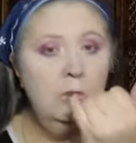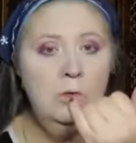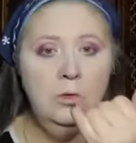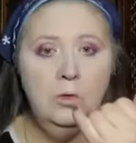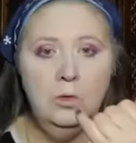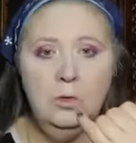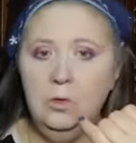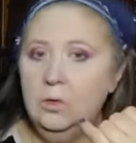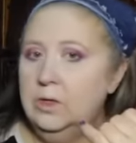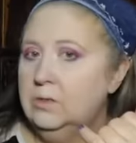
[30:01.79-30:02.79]

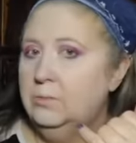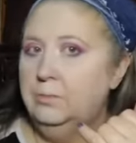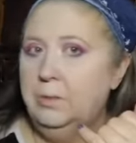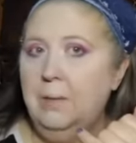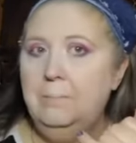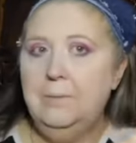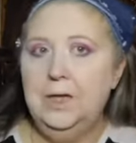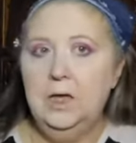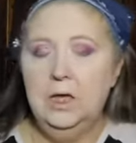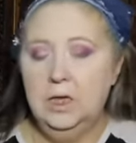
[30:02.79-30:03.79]
Woo! It's
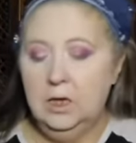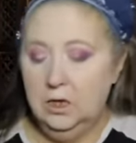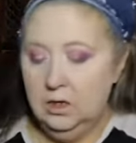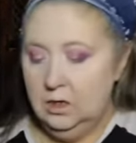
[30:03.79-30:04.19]
popping!